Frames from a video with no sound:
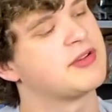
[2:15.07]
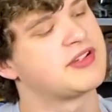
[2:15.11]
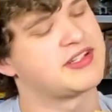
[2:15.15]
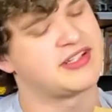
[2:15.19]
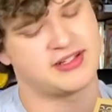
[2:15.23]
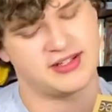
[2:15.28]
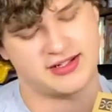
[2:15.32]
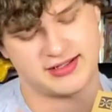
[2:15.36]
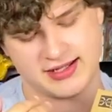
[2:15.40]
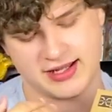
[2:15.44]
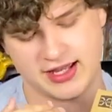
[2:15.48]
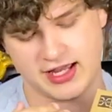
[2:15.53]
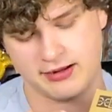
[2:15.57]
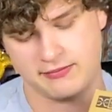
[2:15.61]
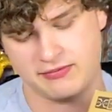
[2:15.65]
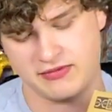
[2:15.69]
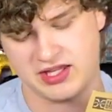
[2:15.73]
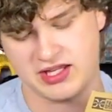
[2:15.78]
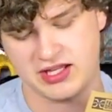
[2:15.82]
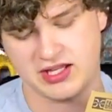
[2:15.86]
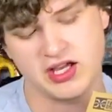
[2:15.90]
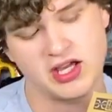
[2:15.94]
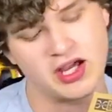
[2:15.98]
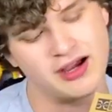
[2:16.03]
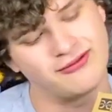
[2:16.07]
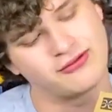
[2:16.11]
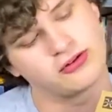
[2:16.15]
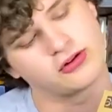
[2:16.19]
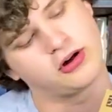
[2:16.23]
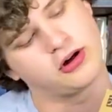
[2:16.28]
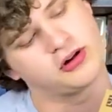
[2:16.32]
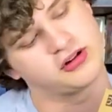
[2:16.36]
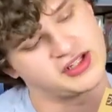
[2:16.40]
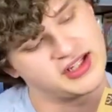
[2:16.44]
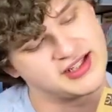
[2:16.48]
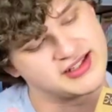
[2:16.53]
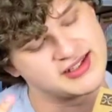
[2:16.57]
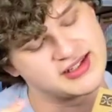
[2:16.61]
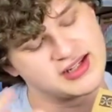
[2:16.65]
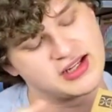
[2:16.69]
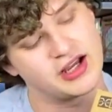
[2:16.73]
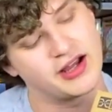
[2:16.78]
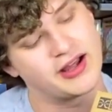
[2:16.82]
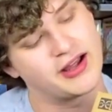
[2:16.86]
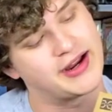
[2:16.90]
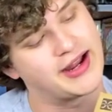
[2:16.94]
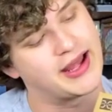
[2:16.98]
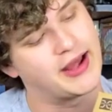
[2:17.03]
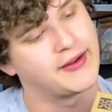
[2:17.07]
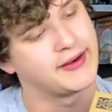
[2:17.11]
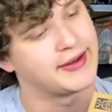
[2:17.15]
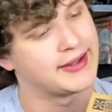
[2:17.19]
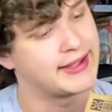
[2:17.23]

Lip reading: of the time the cover art gets cut out